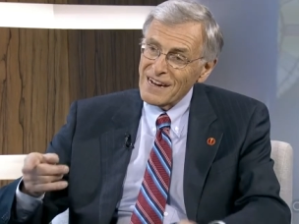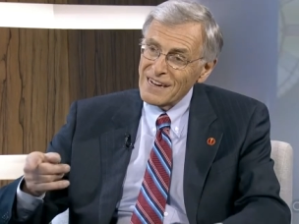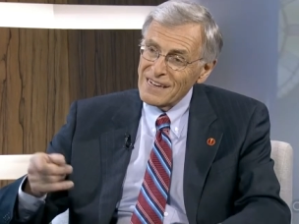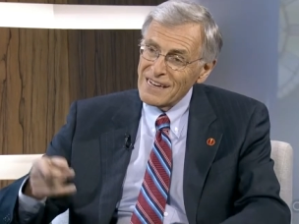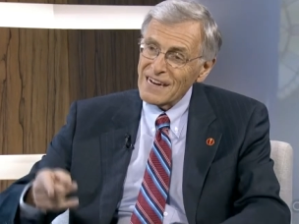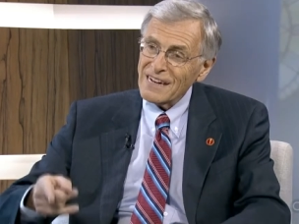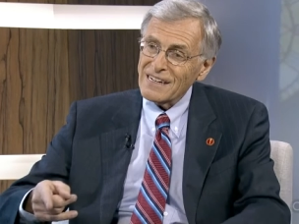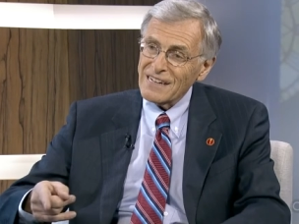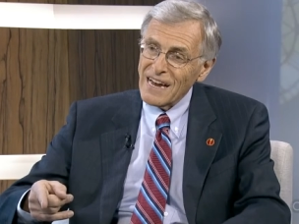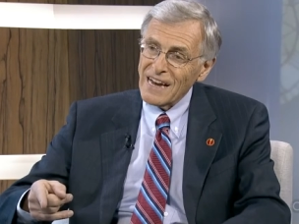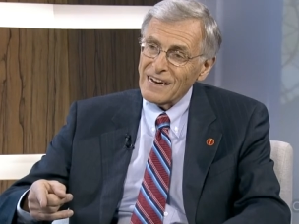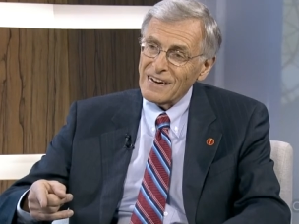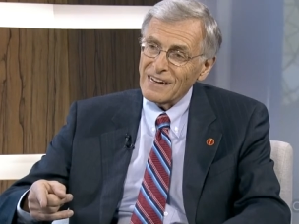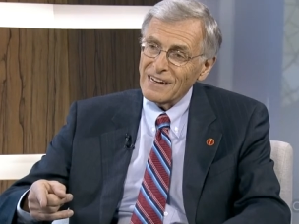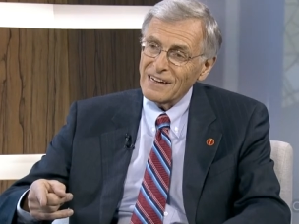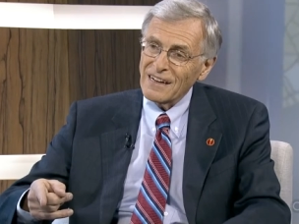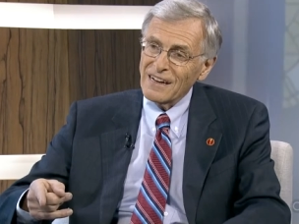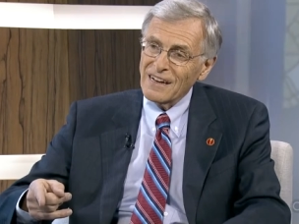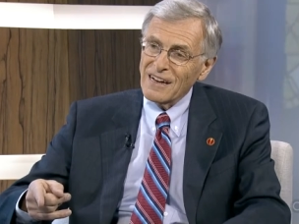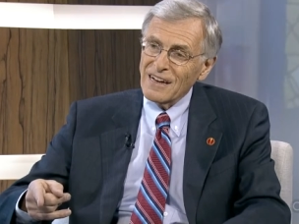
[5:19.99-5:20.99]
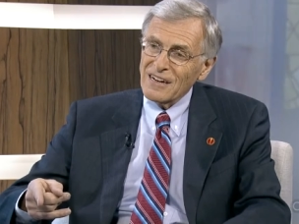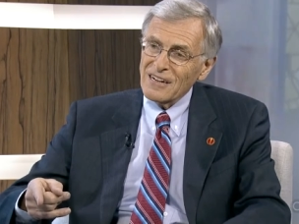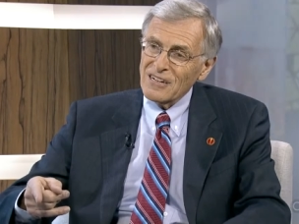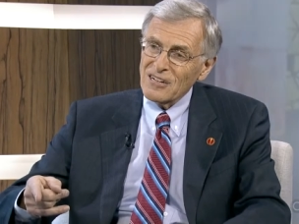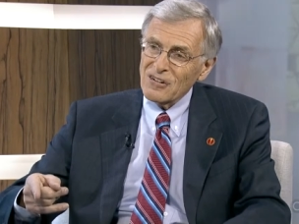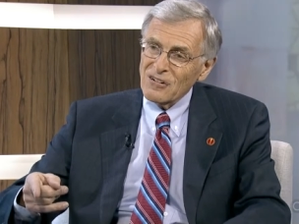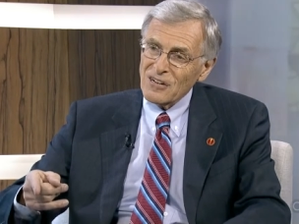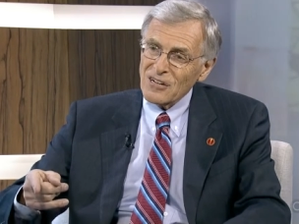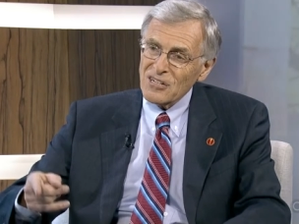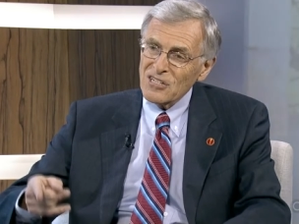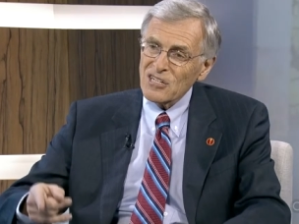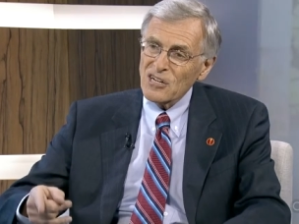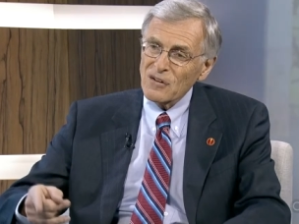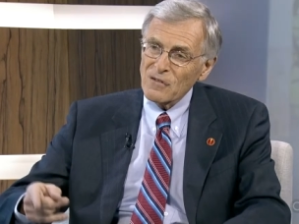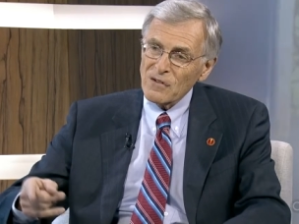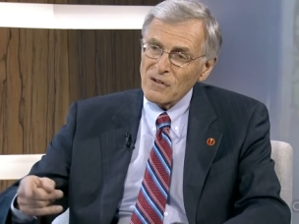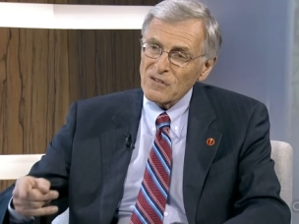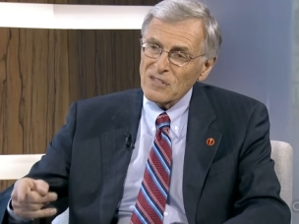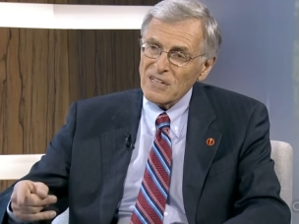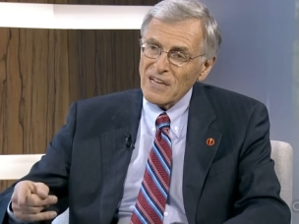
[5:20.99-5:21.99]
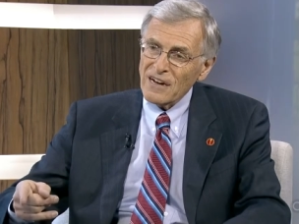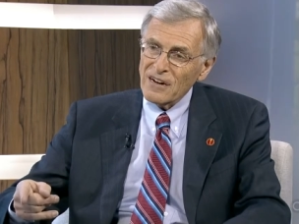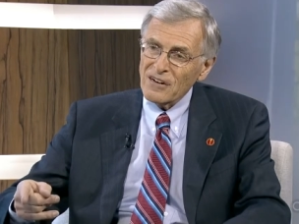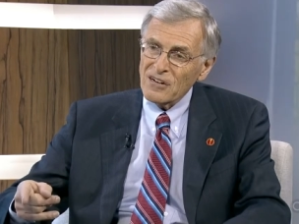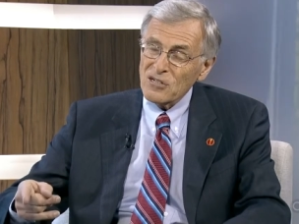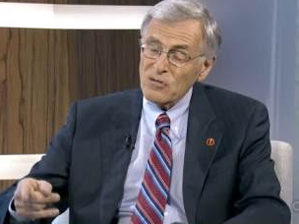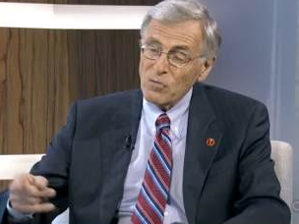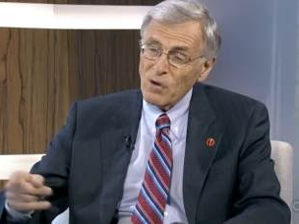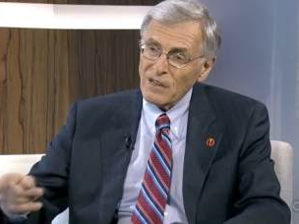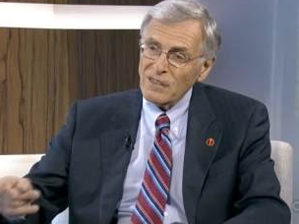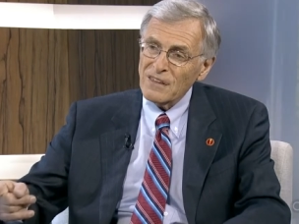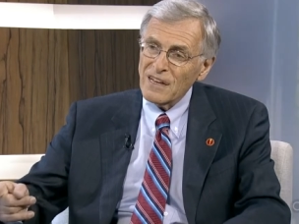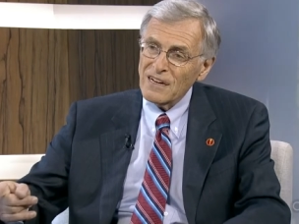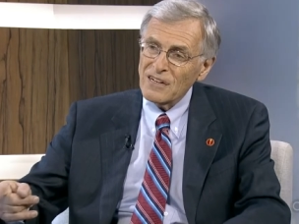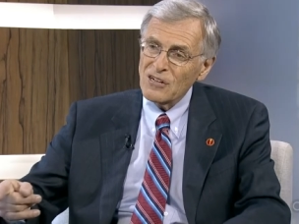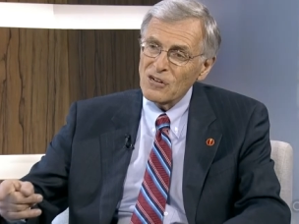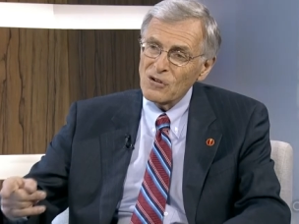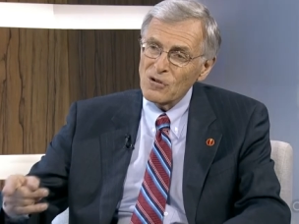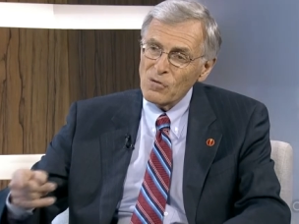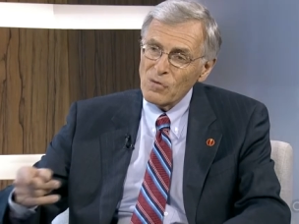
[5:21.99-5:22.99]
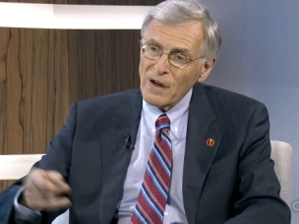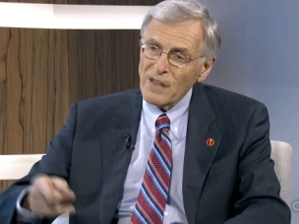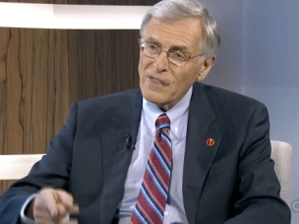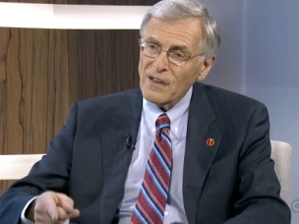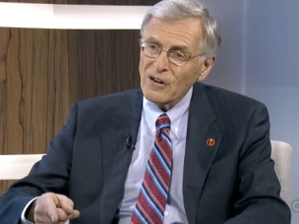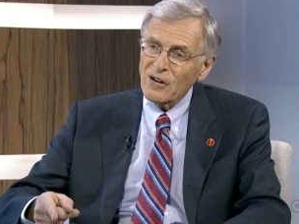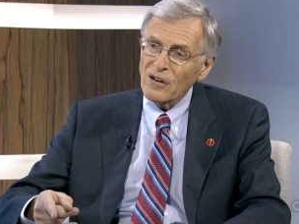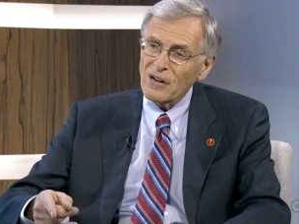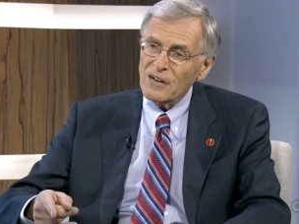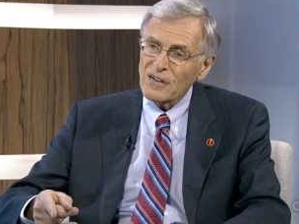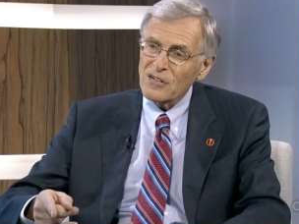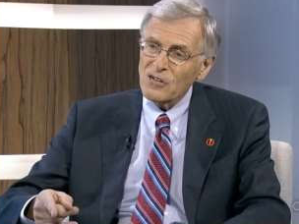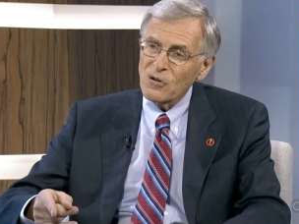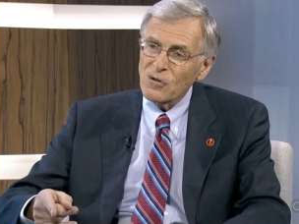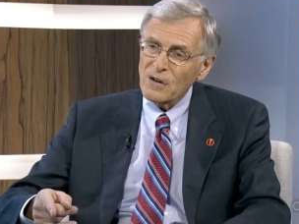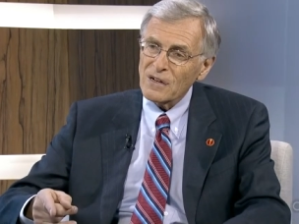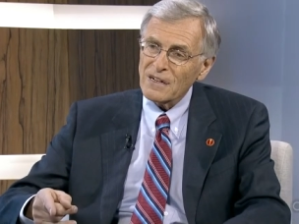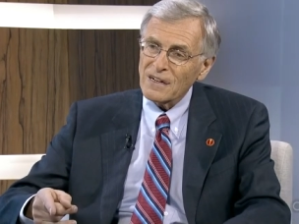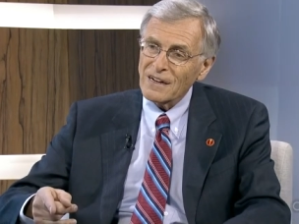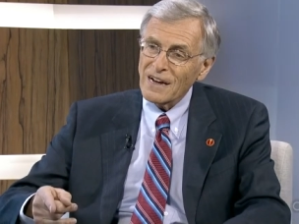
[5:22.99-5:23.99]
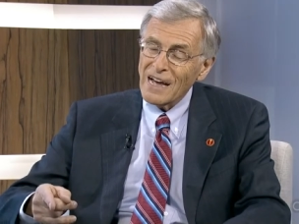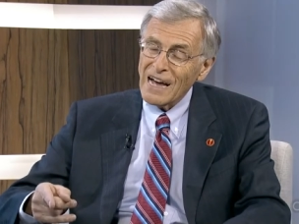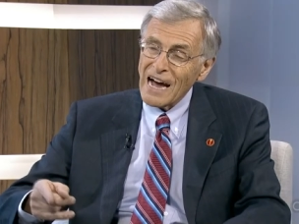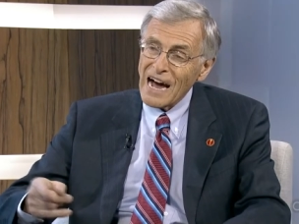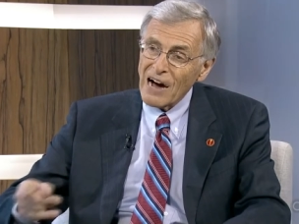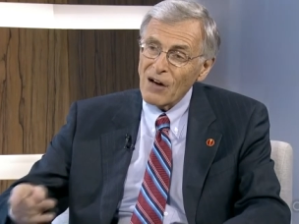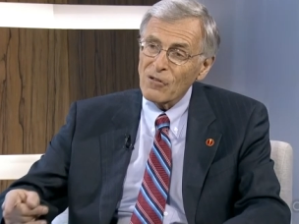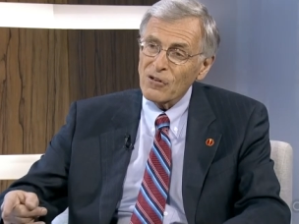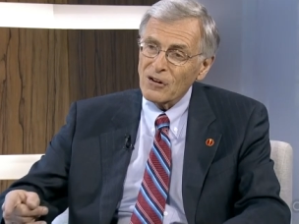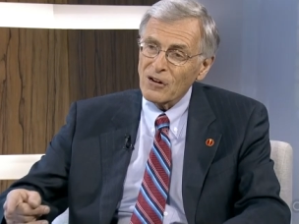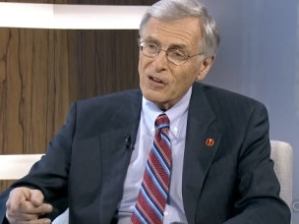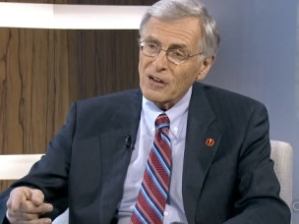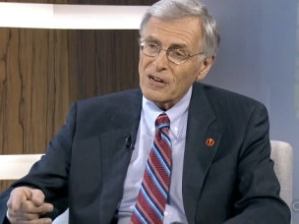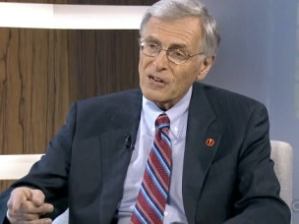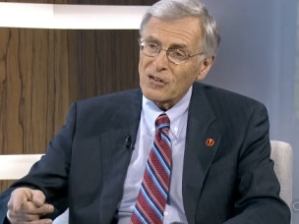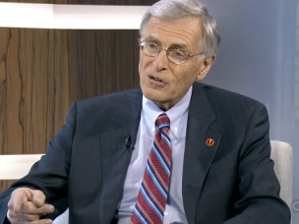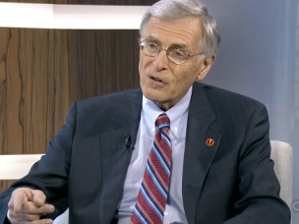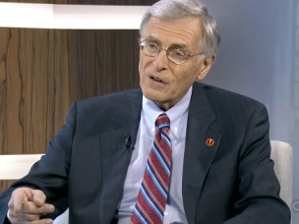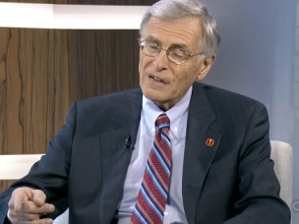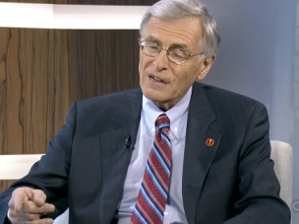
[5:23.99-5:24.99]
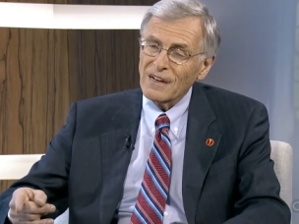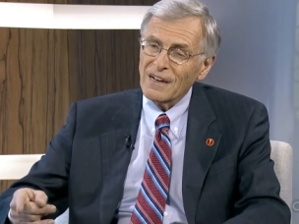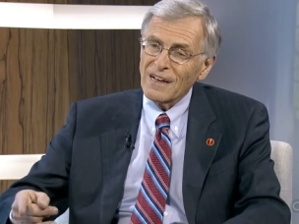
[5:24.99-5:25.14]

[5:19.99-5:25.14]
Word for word: dictating to conservative senators what they do, when they're going to do it, and how they're going to do it.